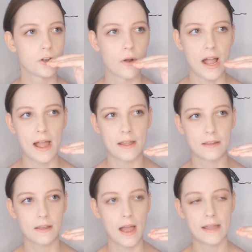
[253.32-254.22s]

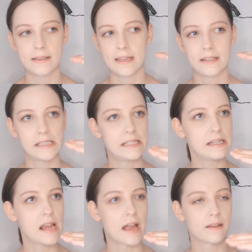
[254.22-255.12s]
I can't
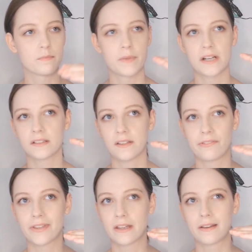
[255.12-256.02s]
eat, I can barely
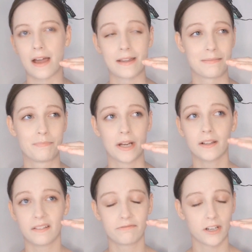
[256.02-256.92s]
think, I can
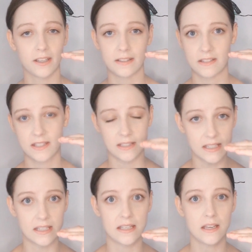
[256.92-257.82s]
barely freaking
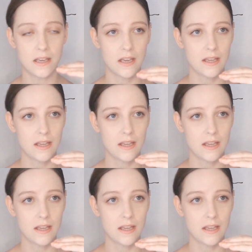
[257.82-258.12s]
see.